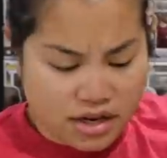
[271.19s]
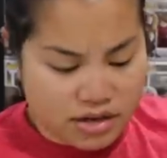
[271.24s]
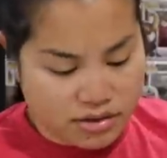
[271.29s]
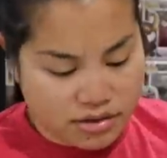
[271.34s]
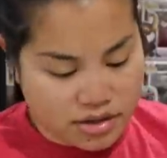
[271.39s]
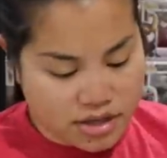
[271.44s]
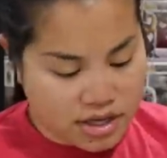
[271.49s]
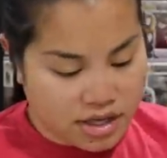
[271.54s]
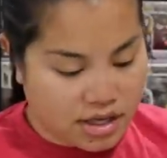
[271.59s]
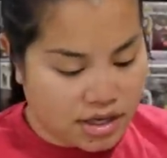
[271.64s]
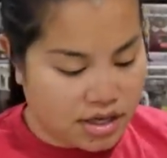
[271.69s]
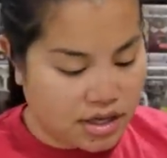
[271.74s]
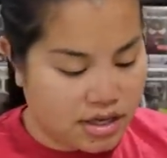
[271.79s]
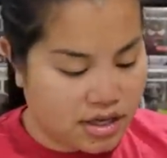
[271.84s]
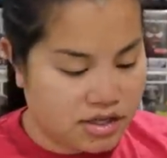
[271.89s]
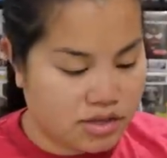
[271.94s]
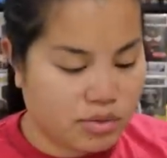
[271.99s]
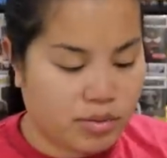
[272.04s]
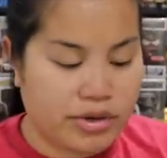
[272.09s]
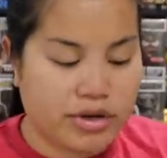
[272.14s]
don't think
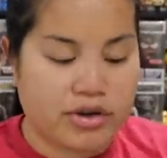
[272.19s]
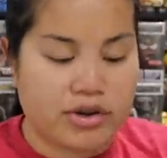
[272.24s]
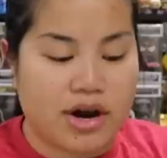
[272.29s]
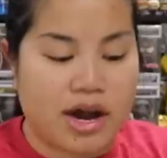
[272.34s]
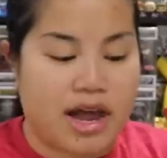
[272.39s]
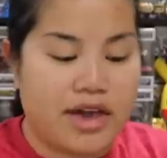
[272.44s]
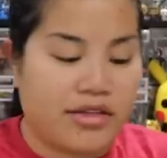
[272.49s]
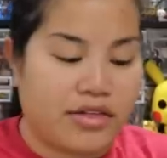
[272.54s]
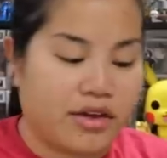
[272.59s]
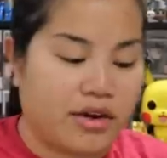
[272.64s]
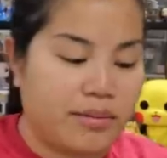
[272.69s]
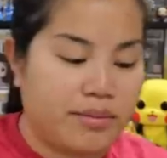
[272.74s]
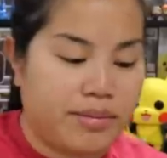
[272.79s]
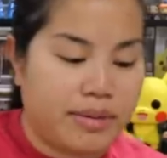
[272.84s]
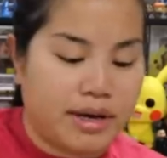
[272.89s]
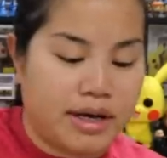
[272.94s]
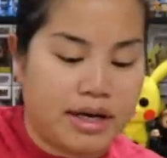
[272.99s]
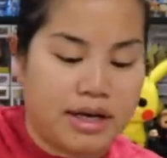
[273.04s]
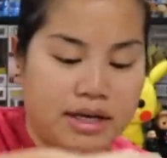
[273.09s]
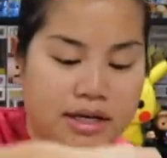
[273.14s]
is a winner either,
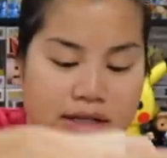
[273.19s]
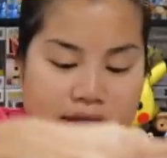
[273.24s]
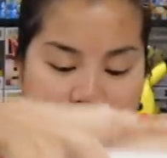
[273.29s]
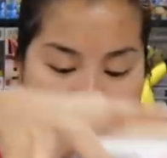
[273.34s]
but